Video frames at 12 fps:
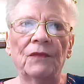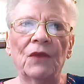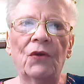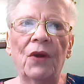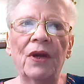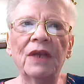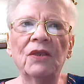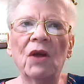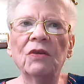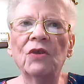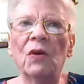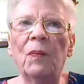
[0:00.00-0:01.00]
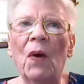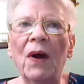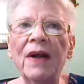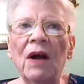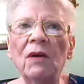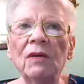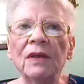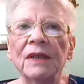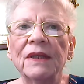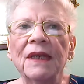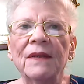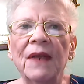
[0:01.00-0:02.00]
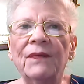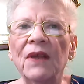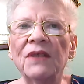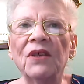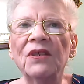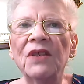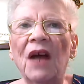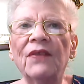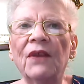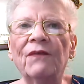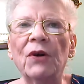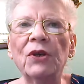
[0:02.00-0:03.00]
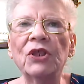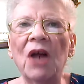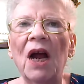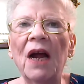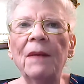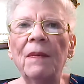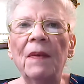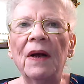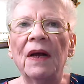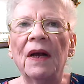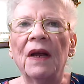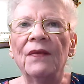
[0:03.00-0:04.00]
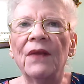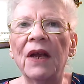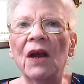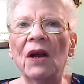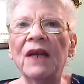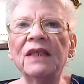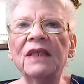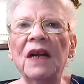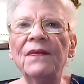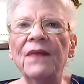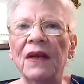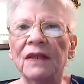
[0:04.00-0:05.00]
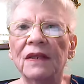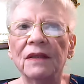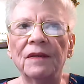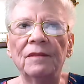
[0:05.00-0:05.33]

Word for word: Critics also point out that this is not the first time the Hill has done this.